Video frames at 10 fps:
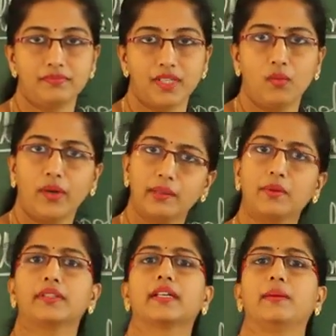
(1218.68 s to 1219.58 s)
What
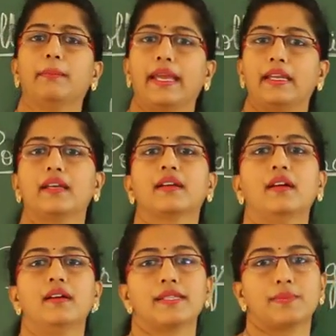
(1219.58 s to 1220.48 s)
about the remaining
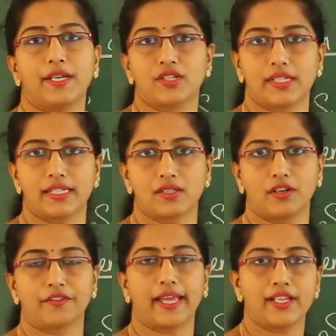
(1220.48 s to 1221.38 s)
species
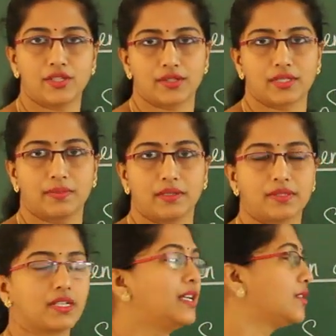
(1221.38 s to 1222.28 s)
of
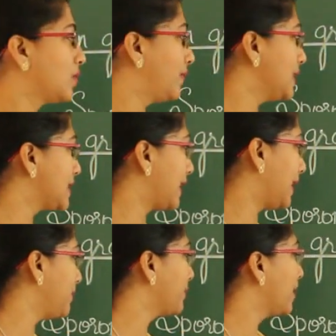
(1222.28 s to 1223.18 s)
angiosperms? So we
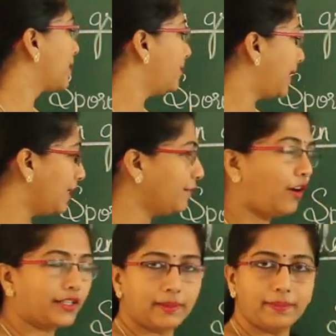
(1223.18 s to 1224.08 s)
say remaining
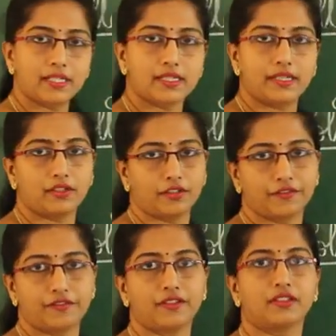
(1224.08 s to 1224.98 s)
40% of
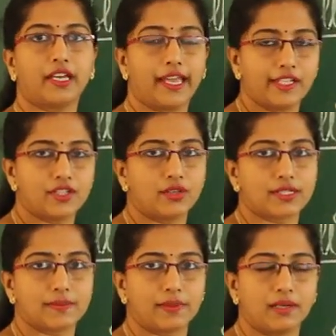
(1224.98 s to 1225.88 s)
the
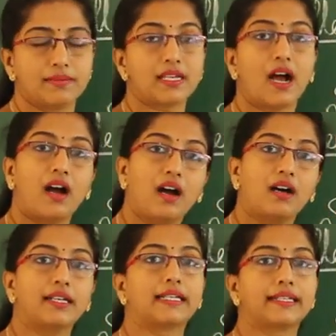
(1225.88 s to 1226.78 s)
angiosperms
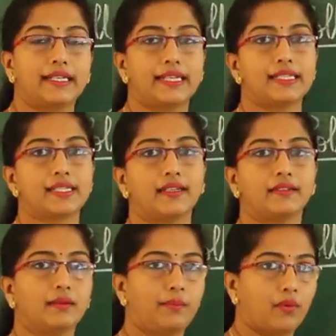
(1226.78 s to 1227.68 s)
are releasing
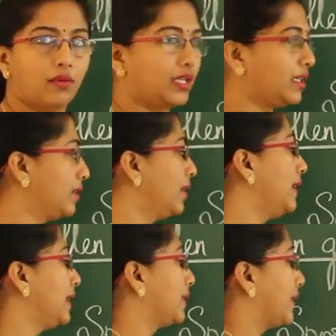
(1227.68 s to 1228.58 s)
the pollen
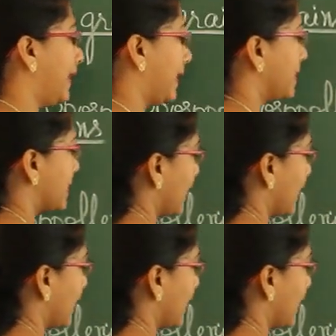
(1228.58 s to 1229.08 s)
grains